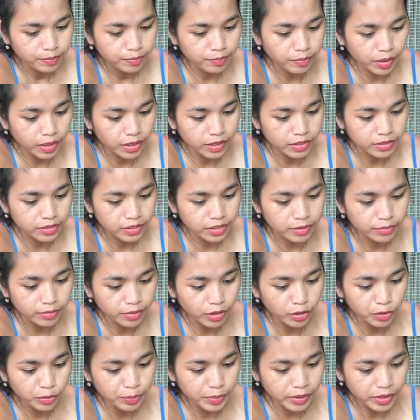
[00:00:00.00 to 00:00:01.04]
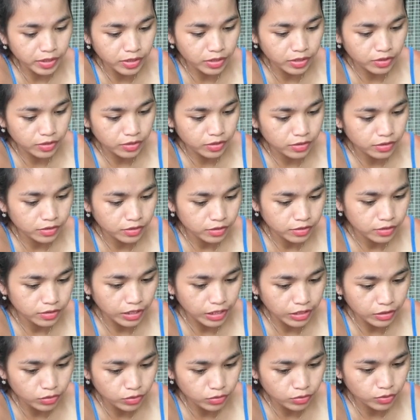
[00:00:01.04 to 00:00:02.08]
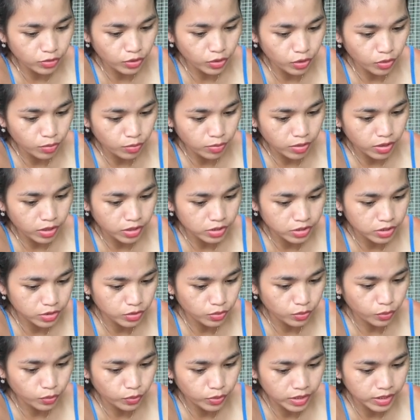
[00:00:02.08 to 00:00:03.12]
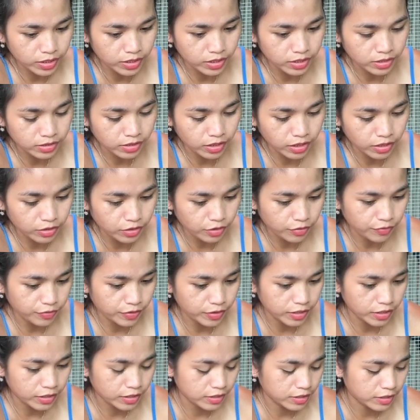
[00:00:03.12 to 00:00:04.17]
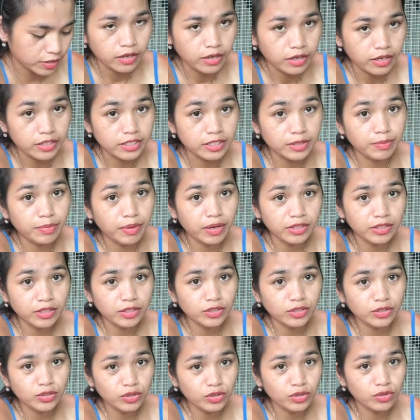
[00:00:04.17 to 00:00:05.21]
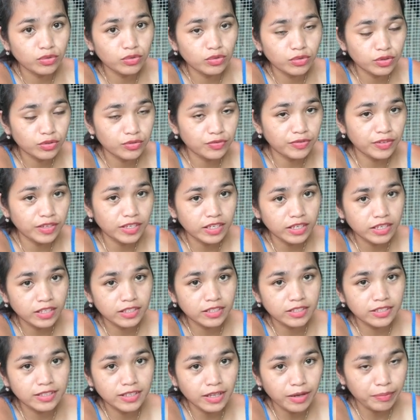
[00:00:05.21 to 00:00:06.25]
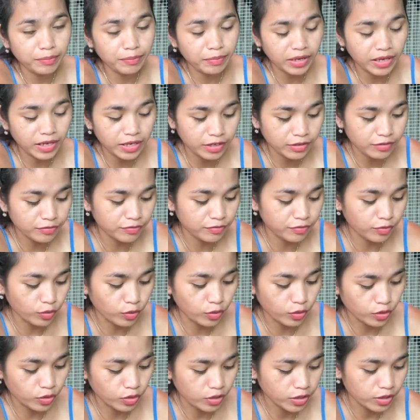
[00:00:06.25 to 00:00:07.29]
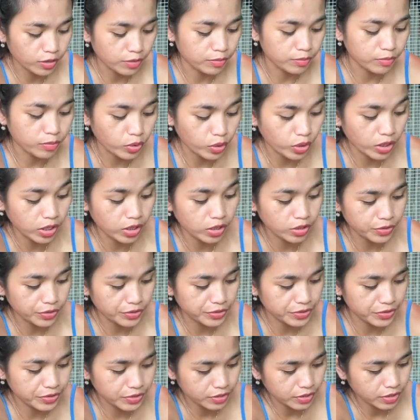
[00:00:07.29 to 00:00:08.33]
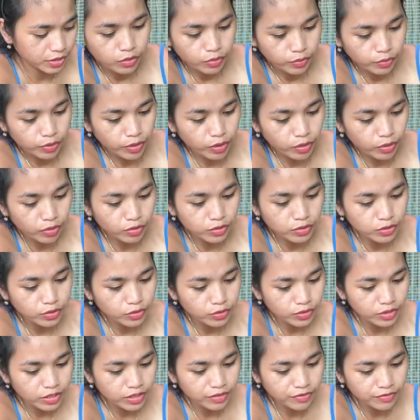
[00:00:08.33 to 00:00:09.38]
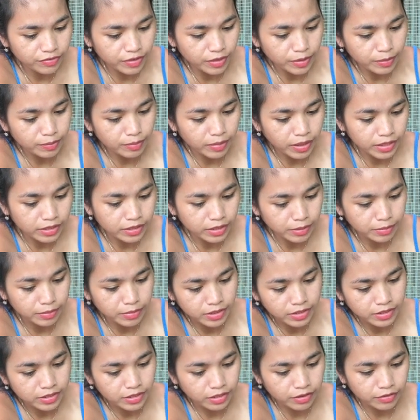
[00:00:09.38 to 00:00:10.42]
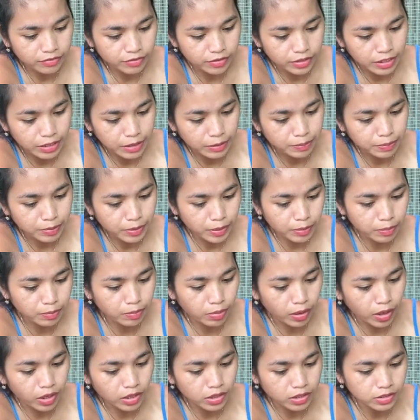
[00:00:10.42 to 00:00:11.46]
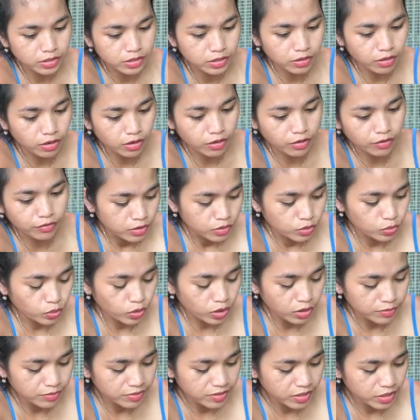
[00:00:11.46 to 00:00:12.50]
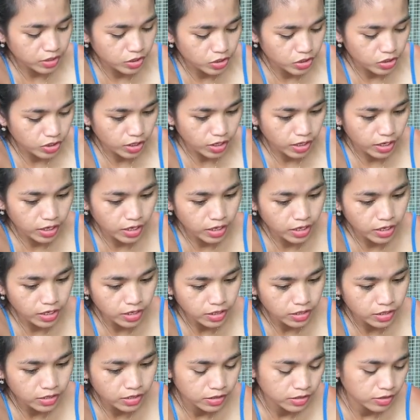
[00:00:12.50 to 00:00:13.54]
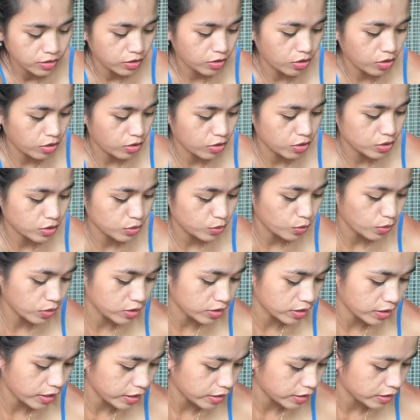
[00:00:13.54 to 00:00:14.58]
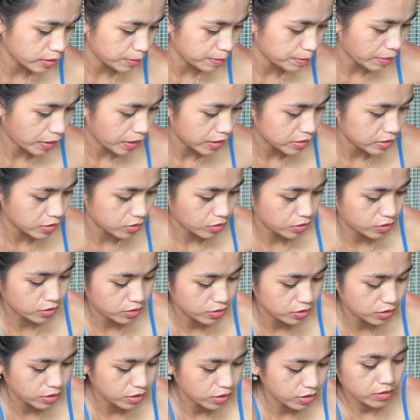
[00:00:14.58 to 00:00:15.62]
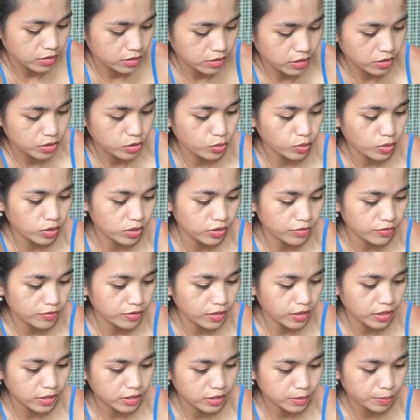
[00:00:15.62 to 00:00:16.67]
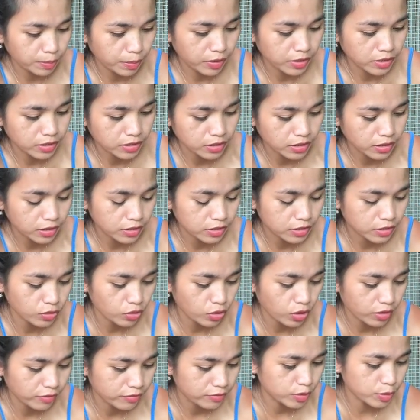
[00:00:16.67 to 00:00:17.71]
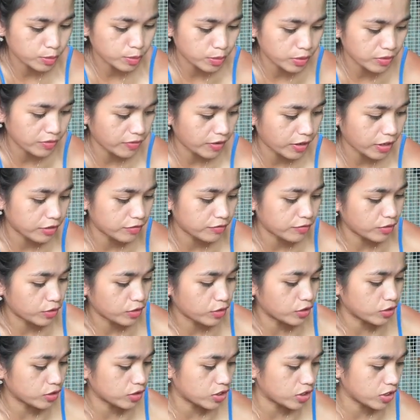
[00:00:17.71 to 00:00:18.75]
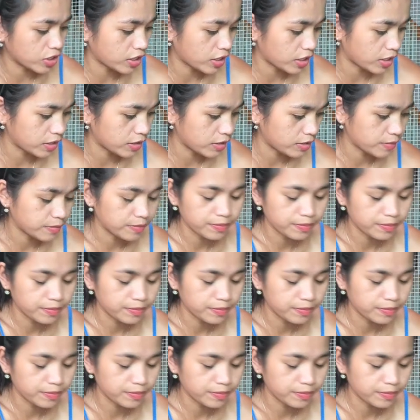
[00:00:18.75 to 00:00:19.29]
But in my opinion, they don't grow much with Integra feeds. It's better to use feeds that made for broilers. We also give them vitamins every day per box of 12 sachet. Cost 180 pesos. That's one of the expenses you have to provide for your chicken.